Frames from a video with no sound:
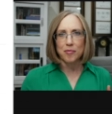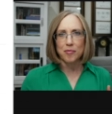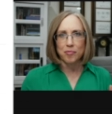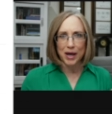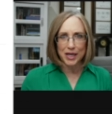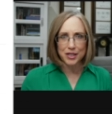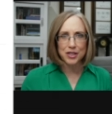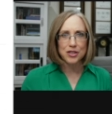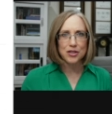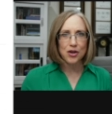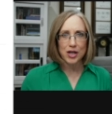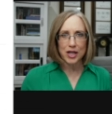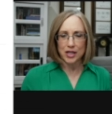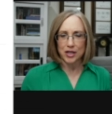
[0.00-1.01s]
By
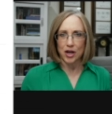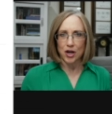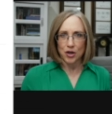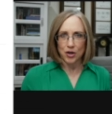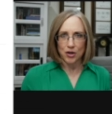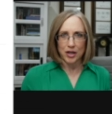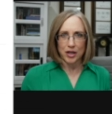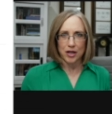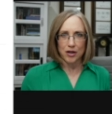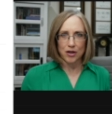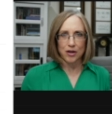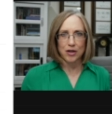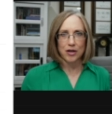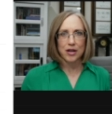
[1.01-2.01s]
starting
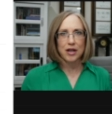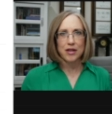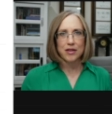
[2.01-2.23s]
earlier,